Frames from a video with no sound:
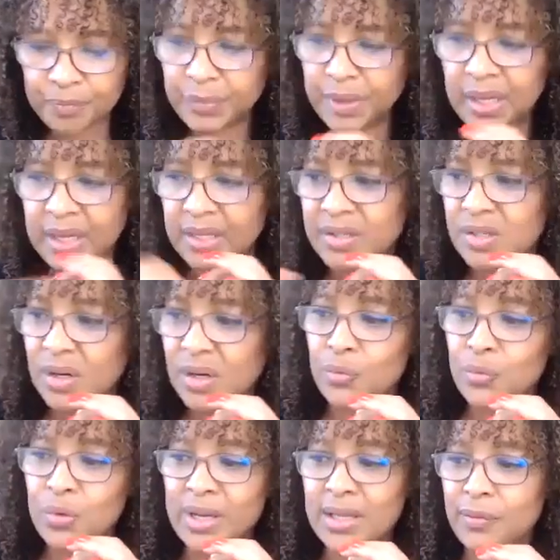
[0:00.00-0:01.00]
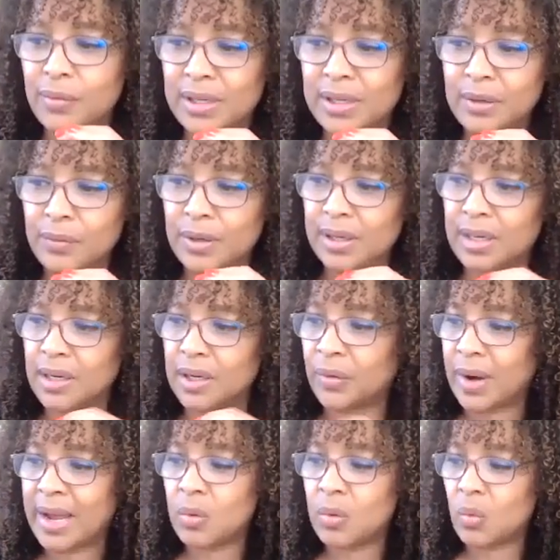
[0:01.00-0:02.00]
It's a really, really, really
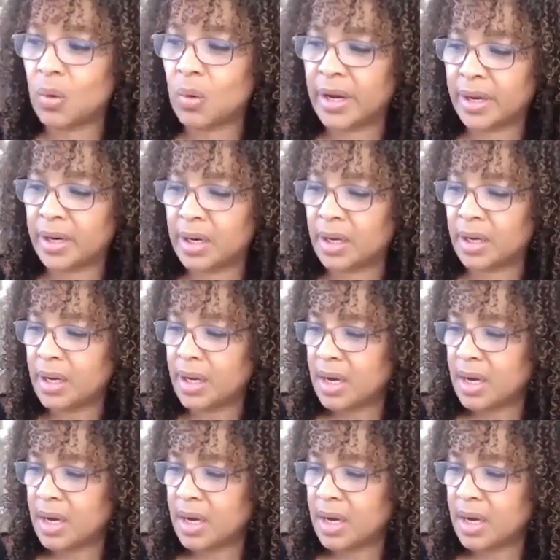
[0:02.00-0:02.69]
great one.